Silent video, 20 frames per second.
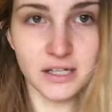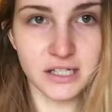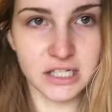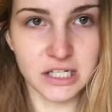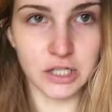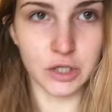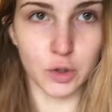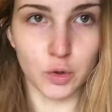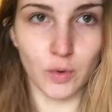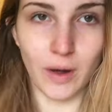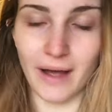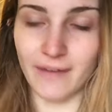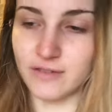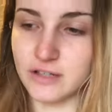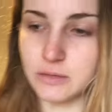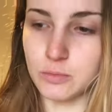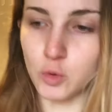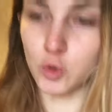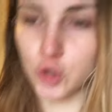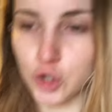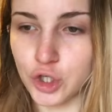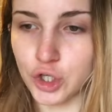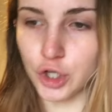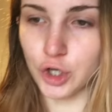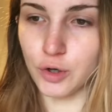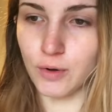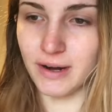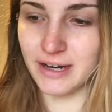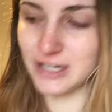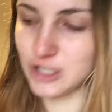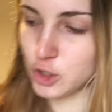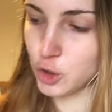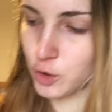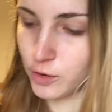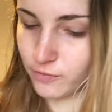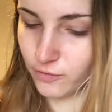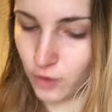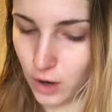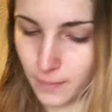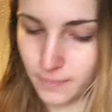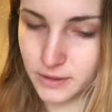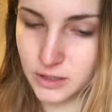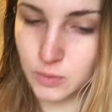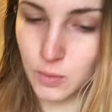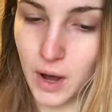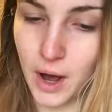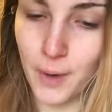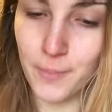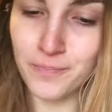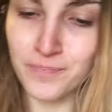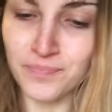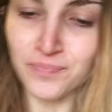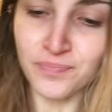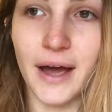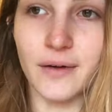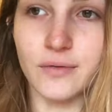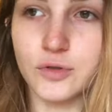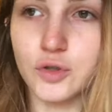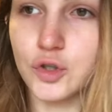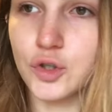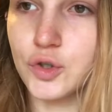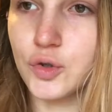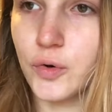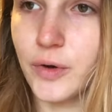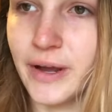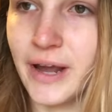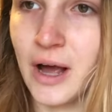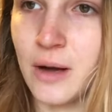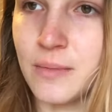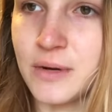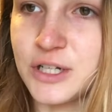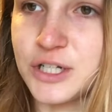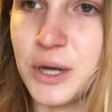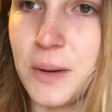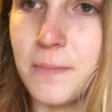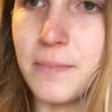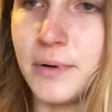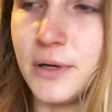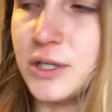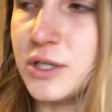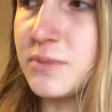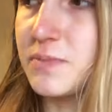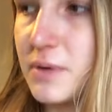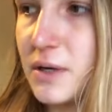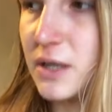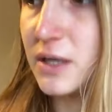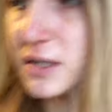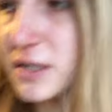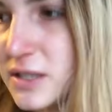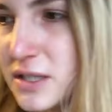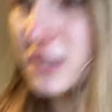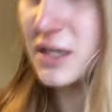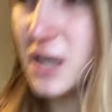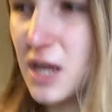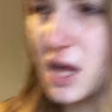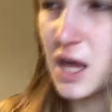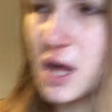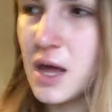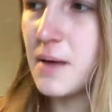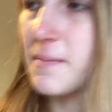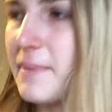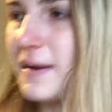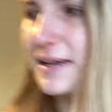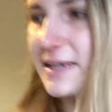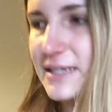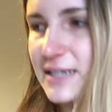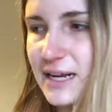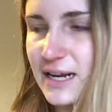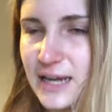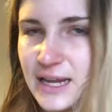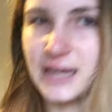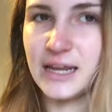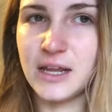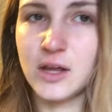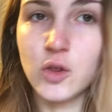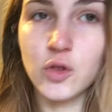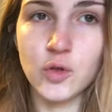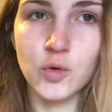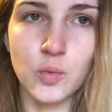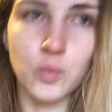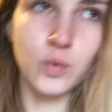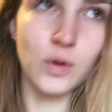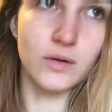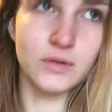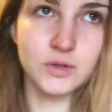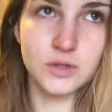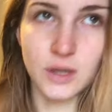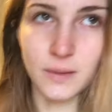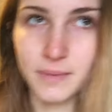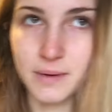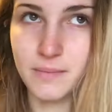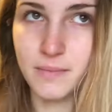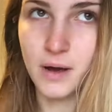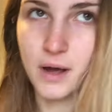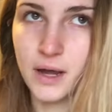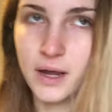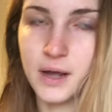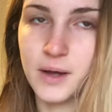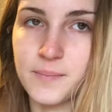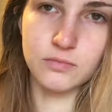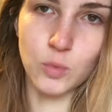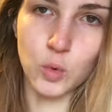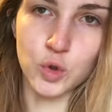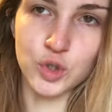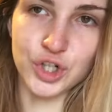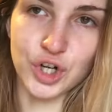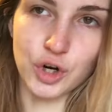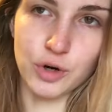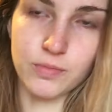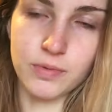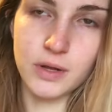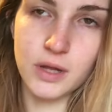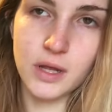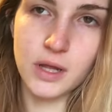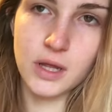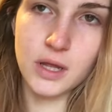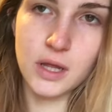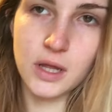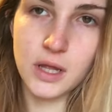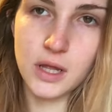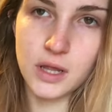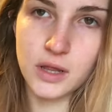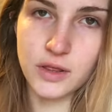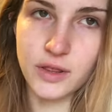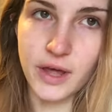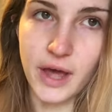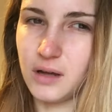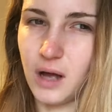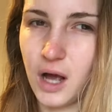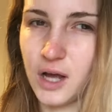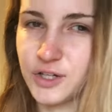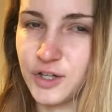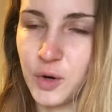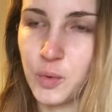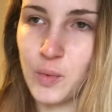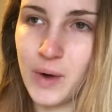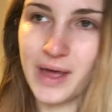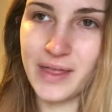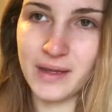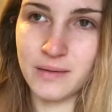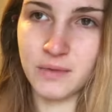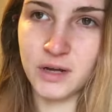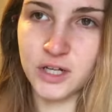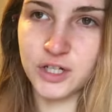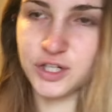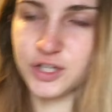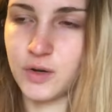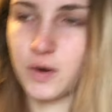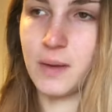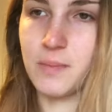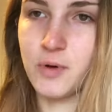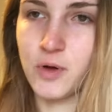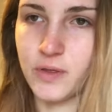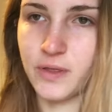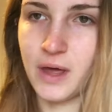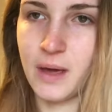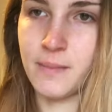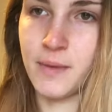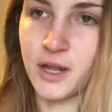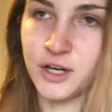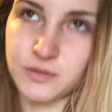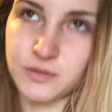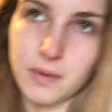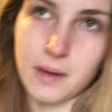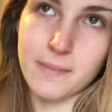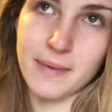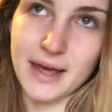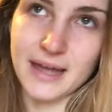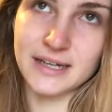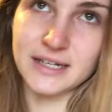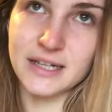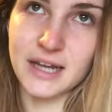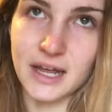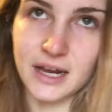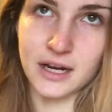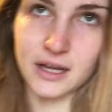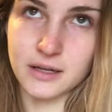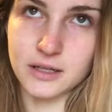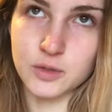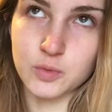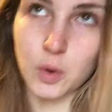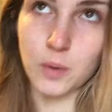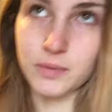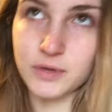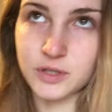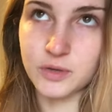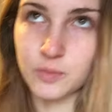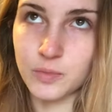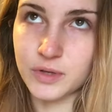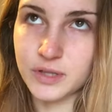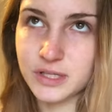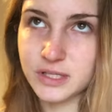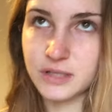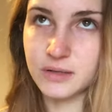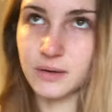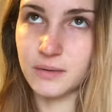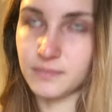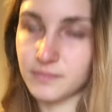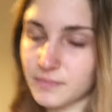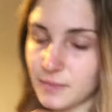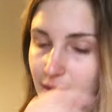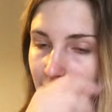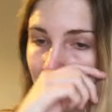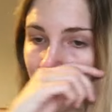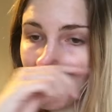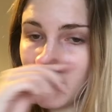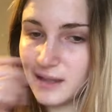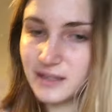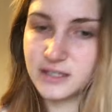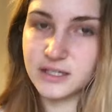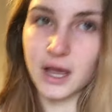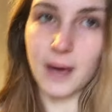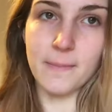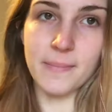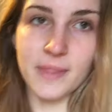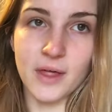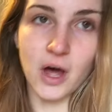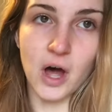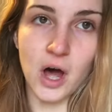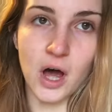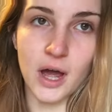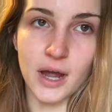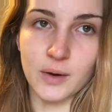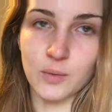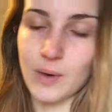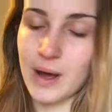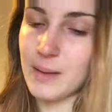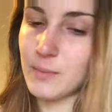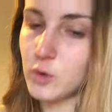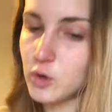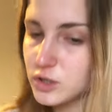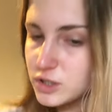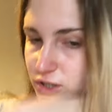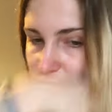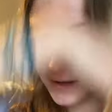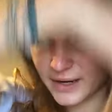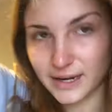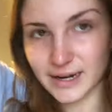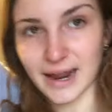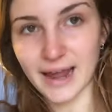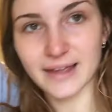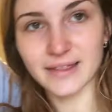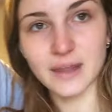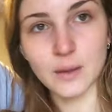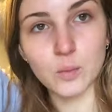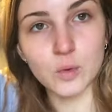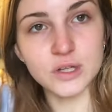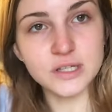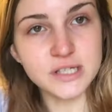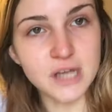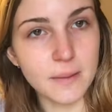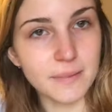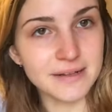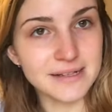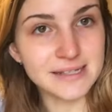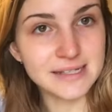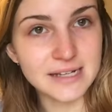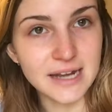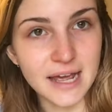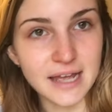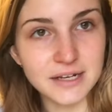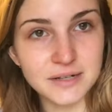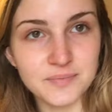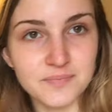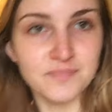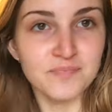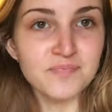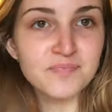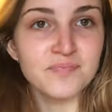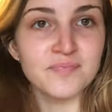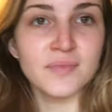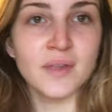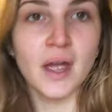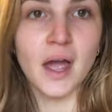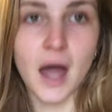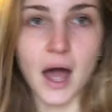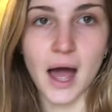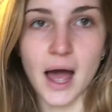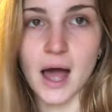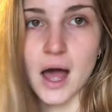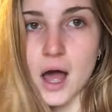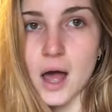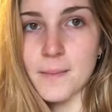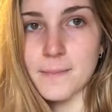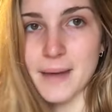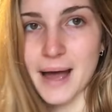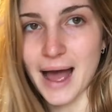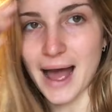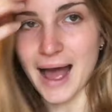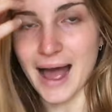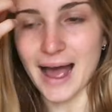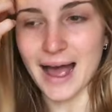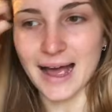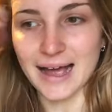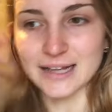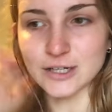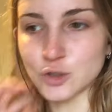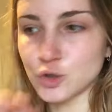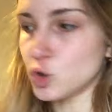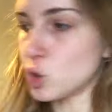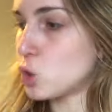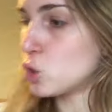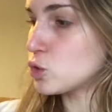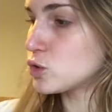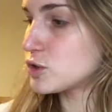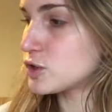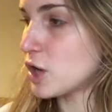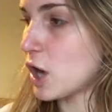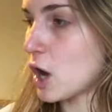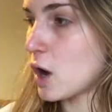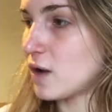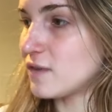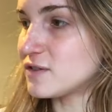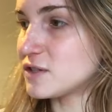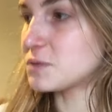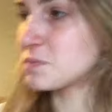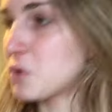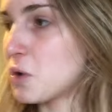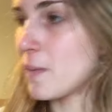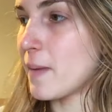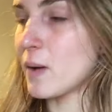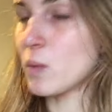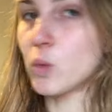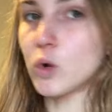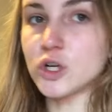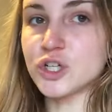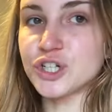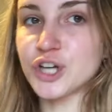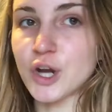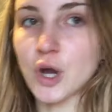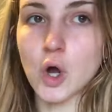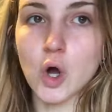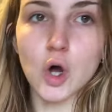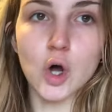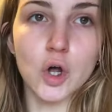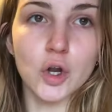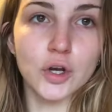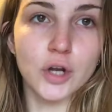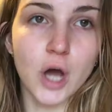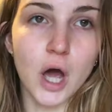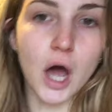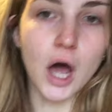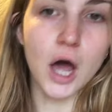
still have some more to do. I need to hoover up as well. I was just sorting out my jumpers because basically there was some in my wardrobe that I don't wear that much, so I put them my bed and I swapped them with some that I wear more, so I can hang them ones up instead. And also I've just put my washing on,